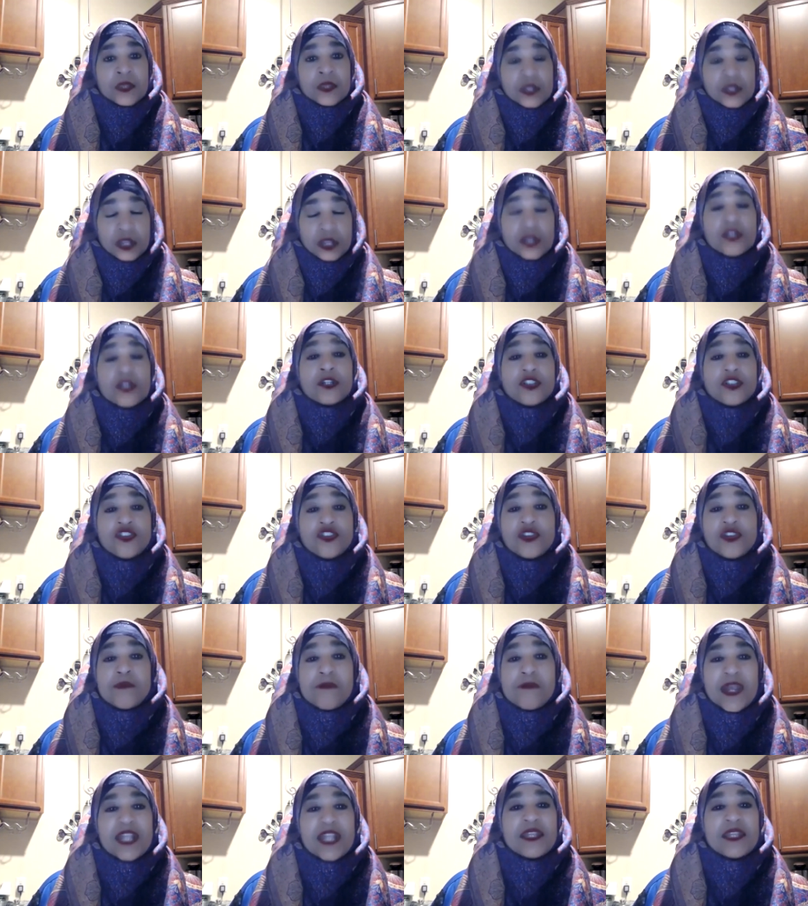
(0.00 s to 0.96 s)
Learn
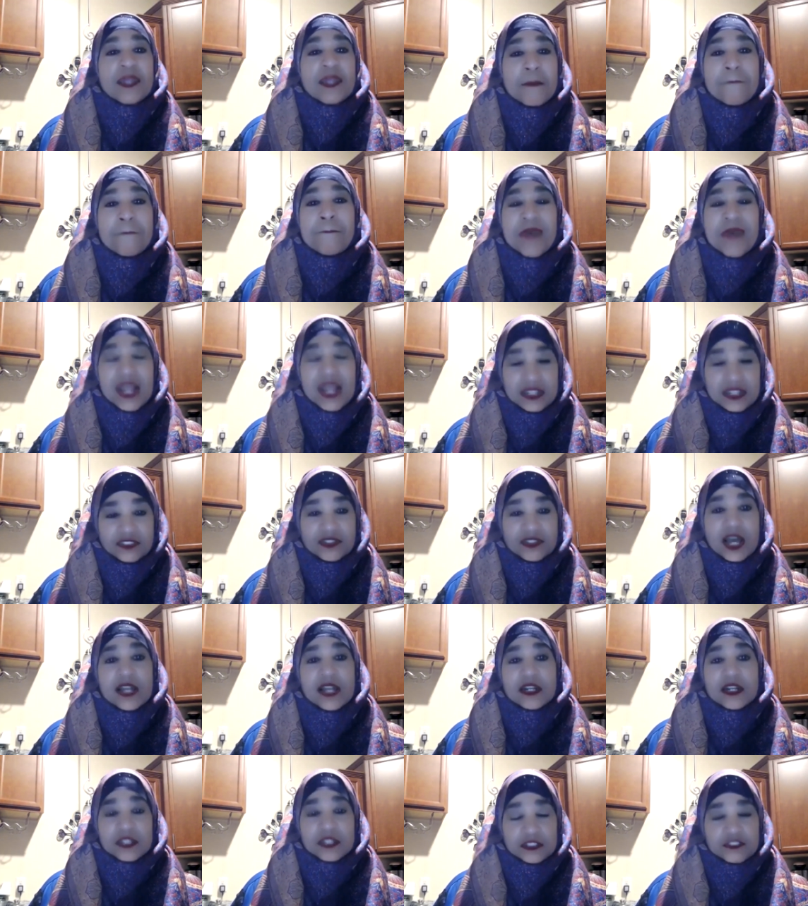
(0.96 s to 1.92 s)
to make the best
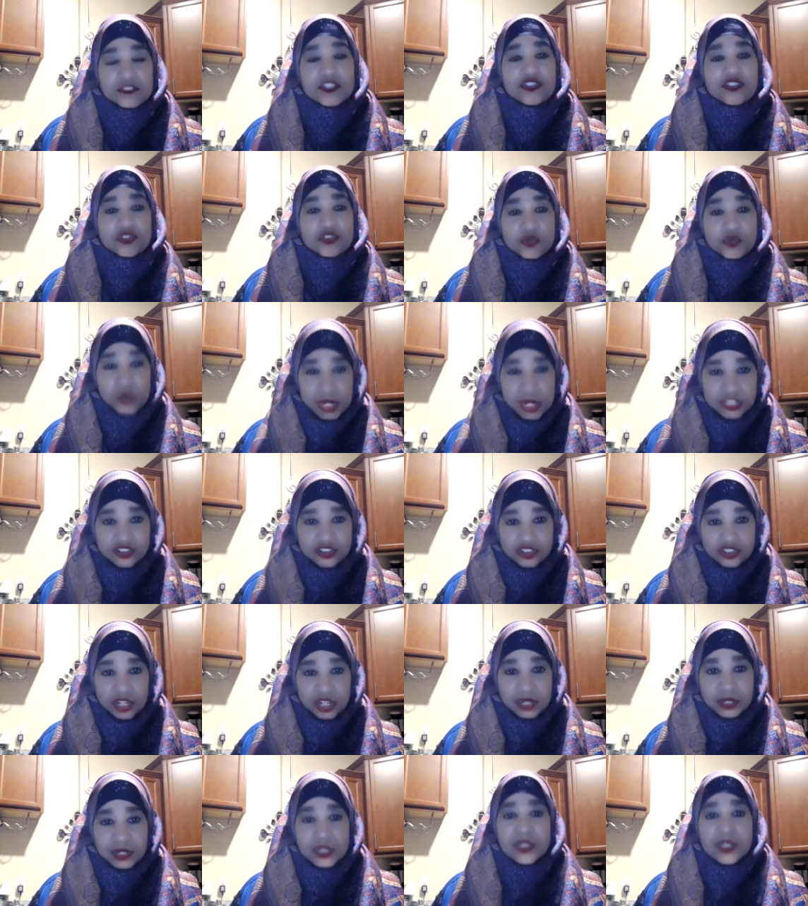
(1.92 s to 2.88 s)
out of the
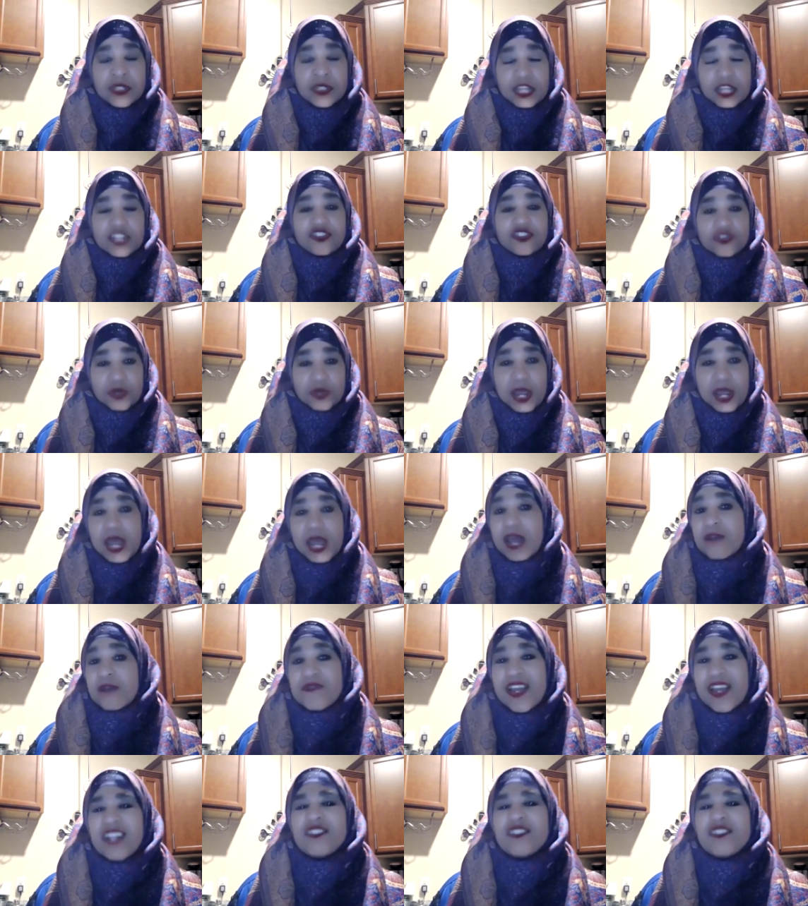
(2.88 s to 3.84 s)
situation that you
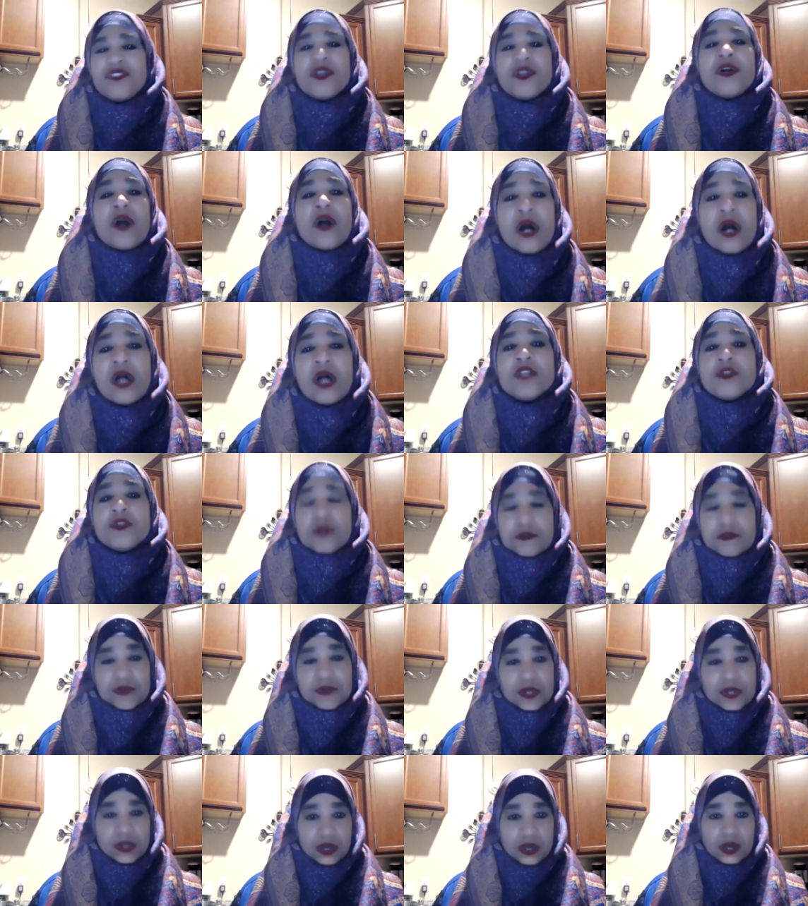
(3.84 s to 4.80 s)
have. That's the qadr
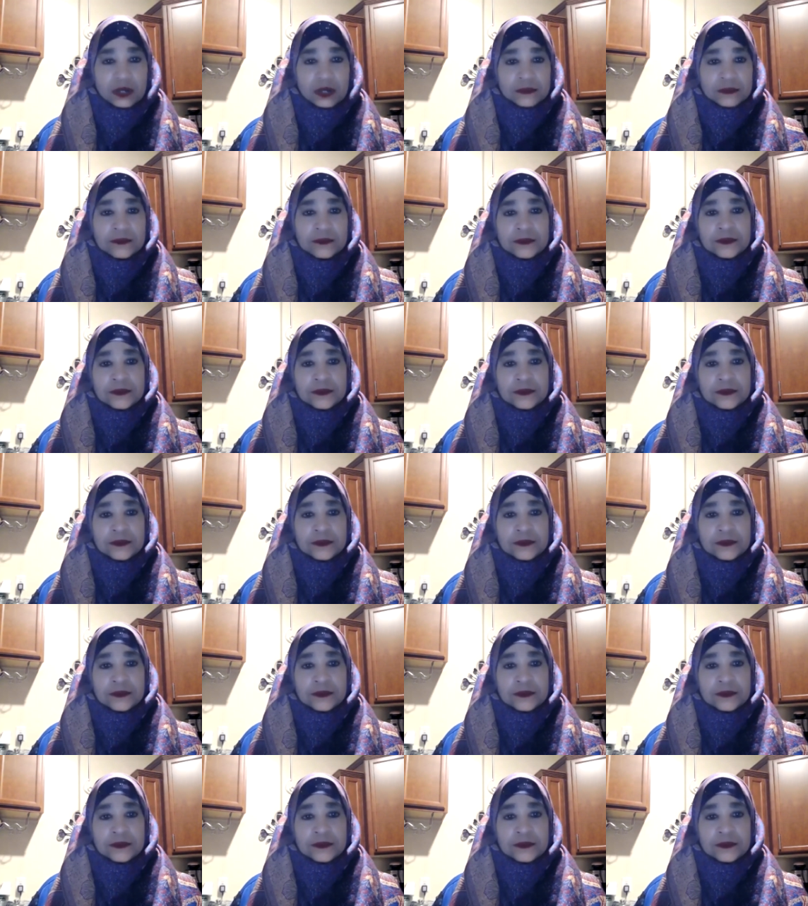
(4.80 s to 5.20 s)
of Allah.